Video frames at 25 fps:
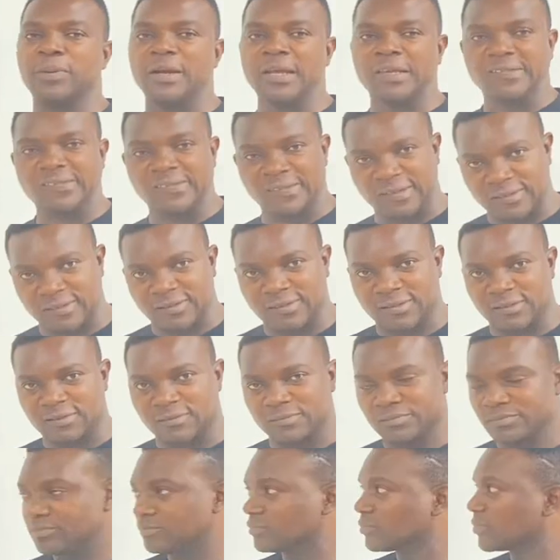places.
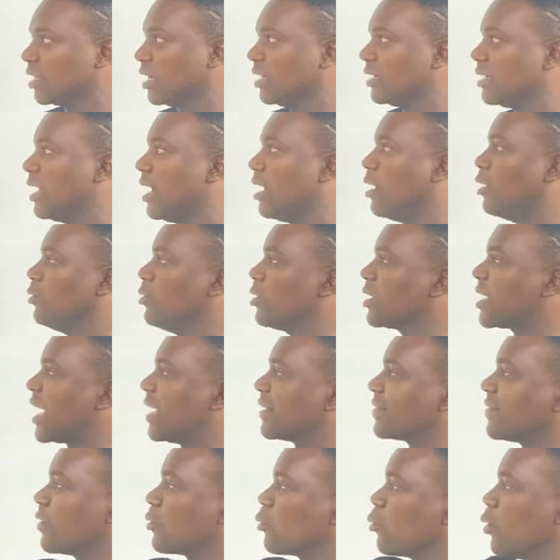Now, look
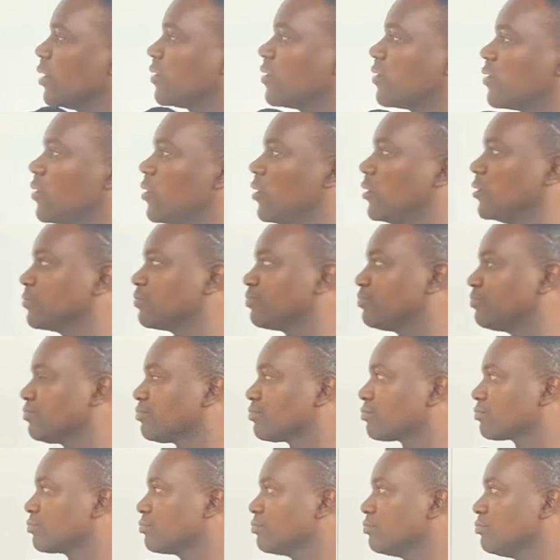at a question.
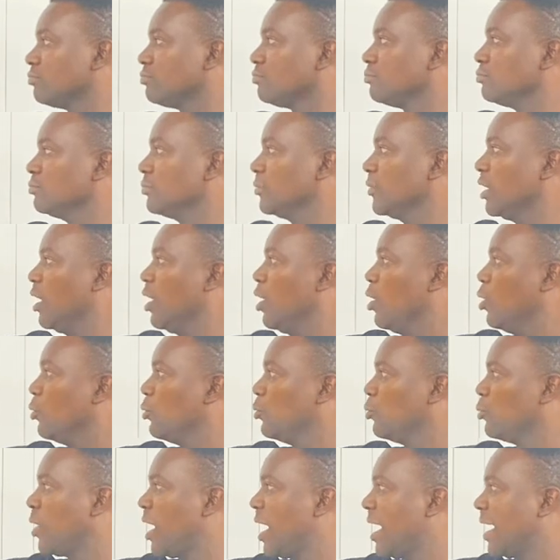
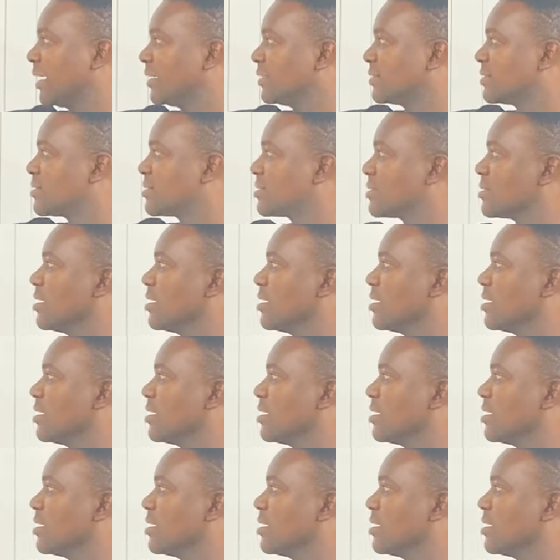Write